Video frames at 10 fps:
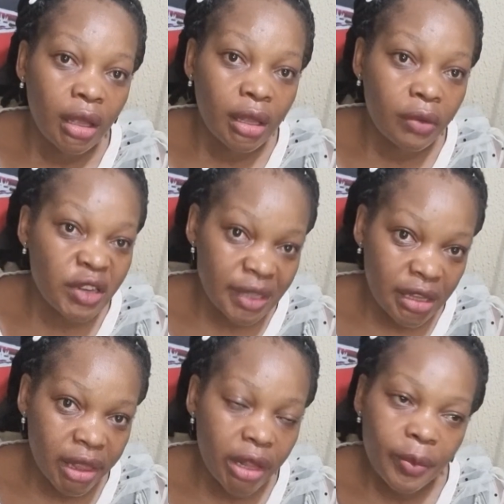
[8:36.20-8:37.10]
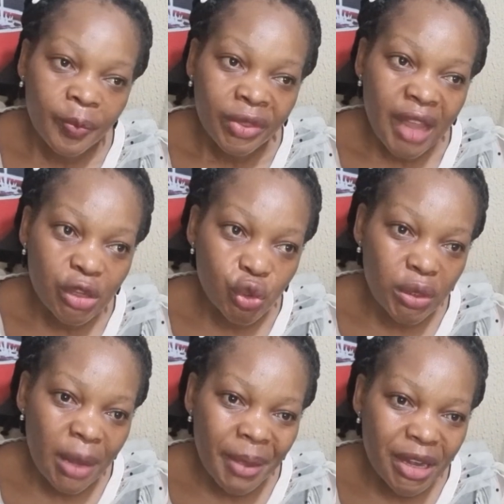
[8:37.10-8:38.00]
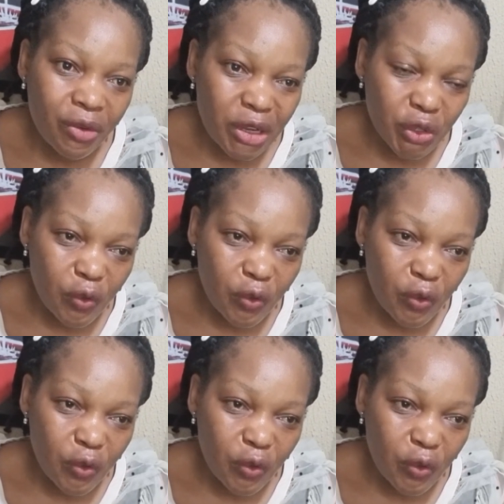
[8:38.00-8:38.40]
recently, that today by the grace